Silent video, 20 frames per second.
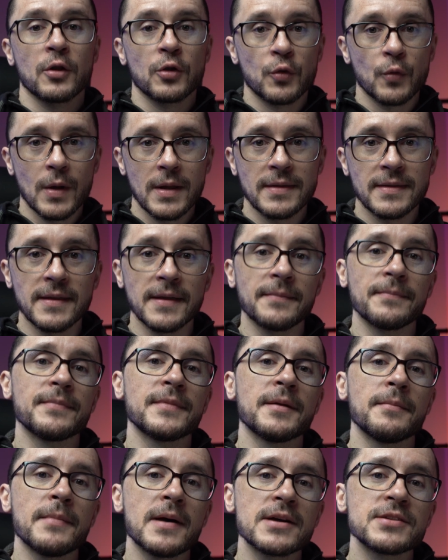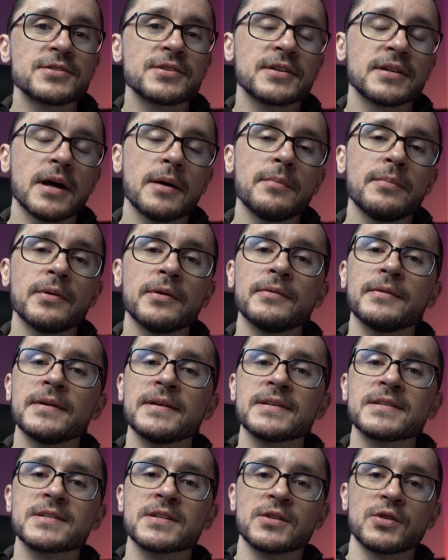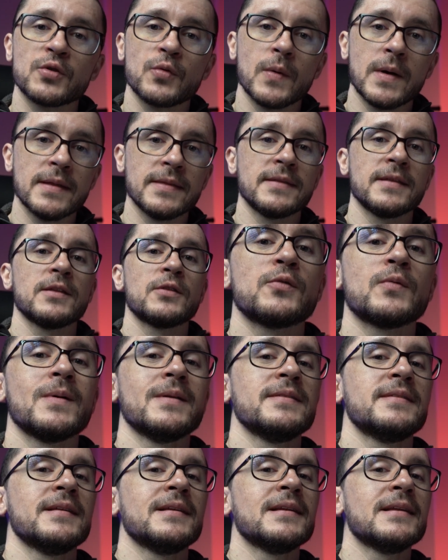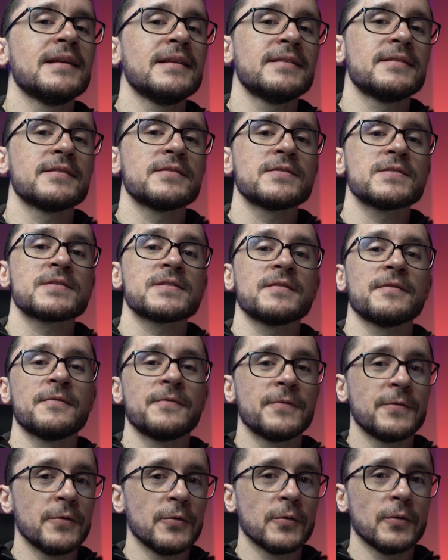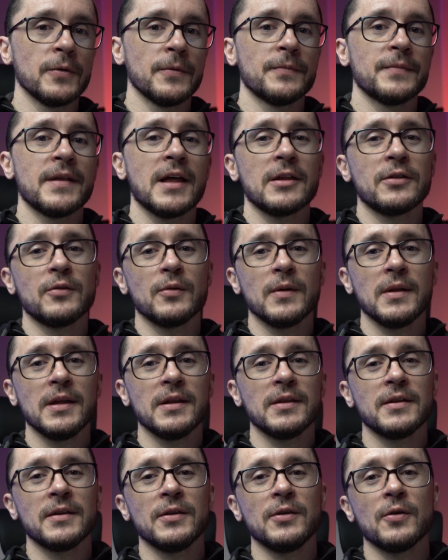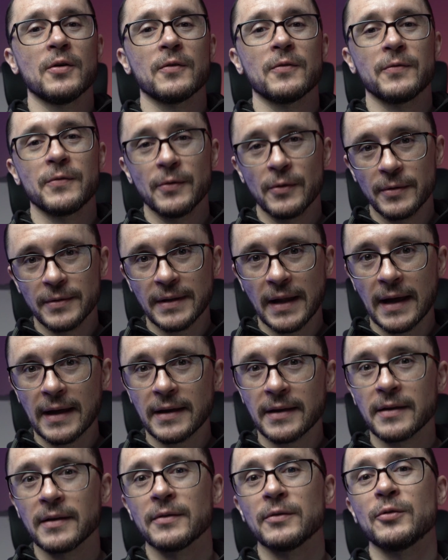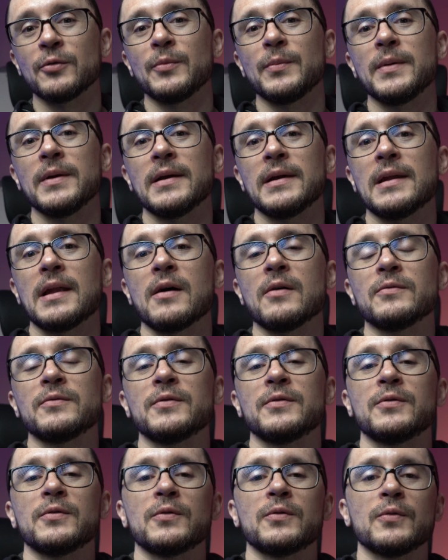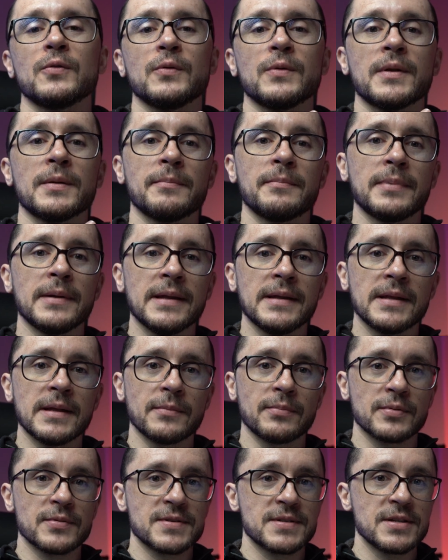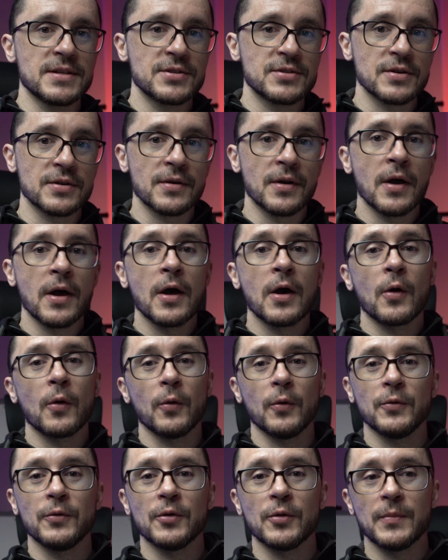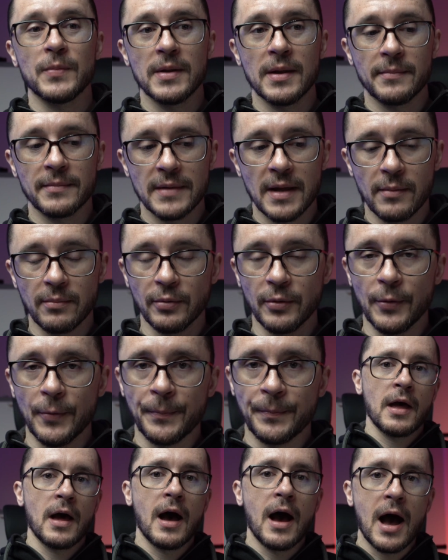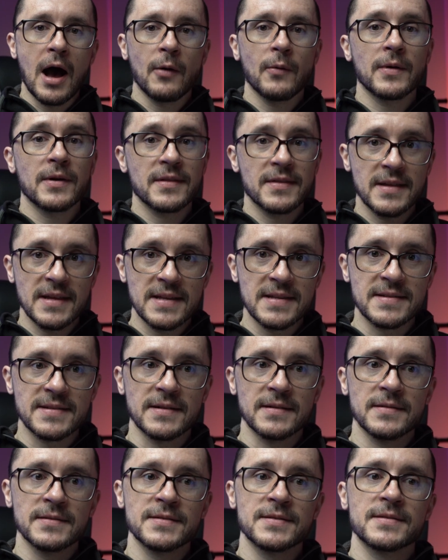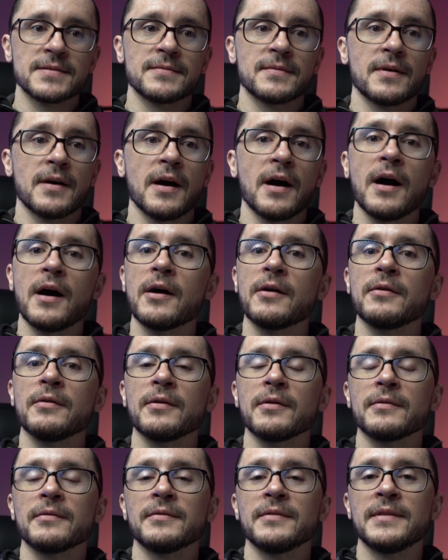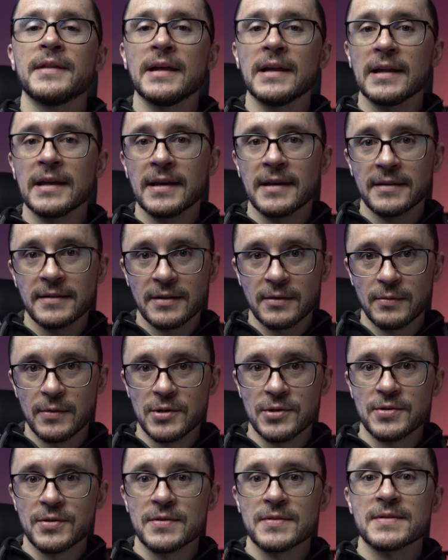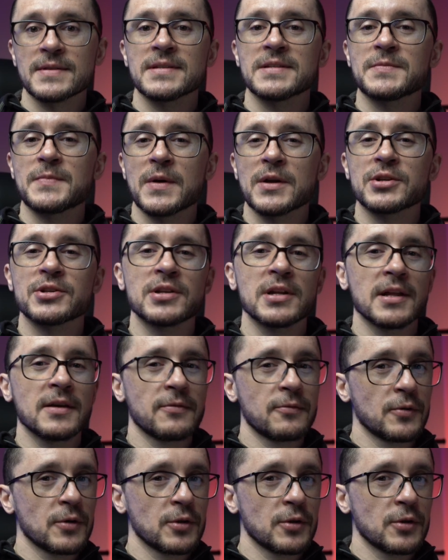20. The magic number is 20. 20 liters of fuel that you need in your fuel tank to be allowed to do the bleeding procedure on your BMW. Our diesels are delicate creatures, especially if